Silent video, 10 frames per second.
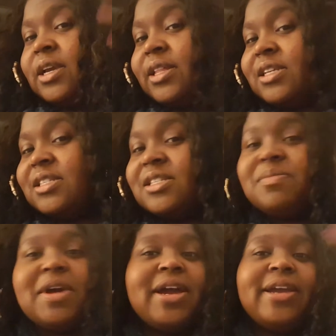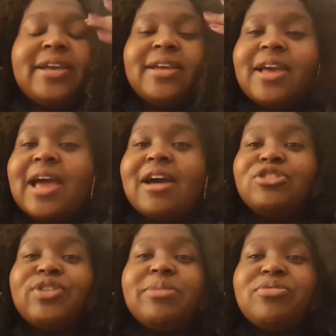yeah, this is my
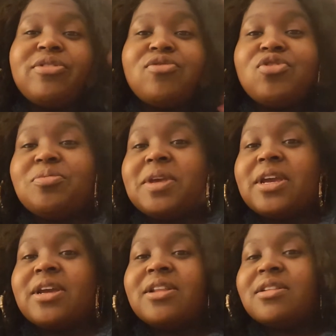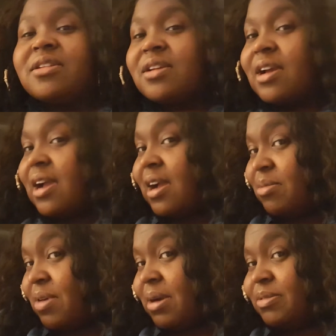Outre Peruvian.
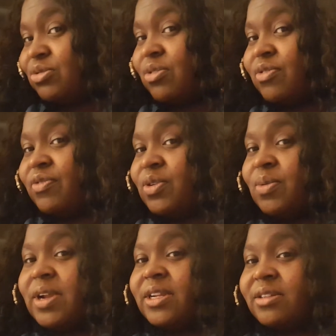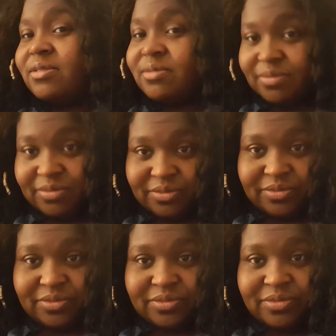I'll probably do a review on it
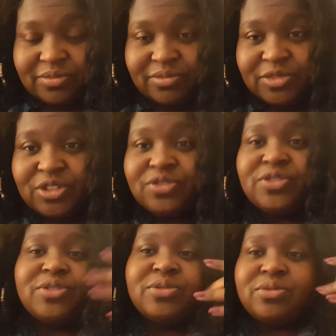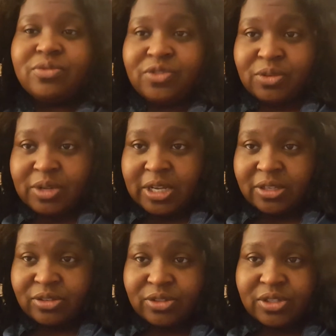in a few few
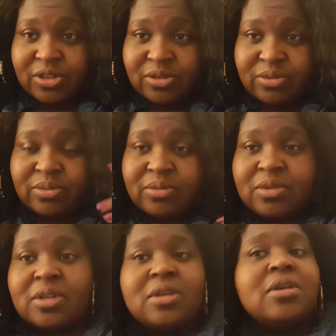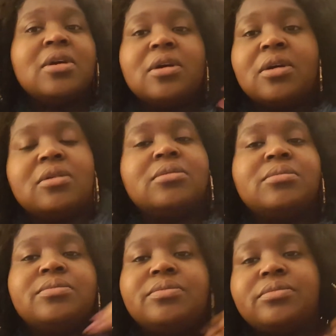days or so.
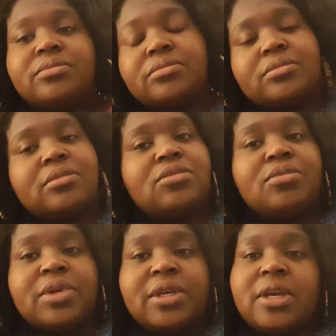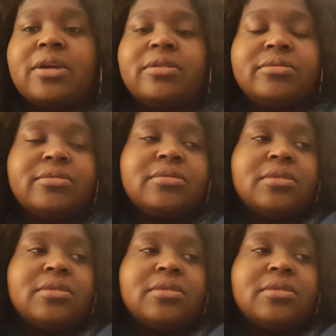Um, but yeah.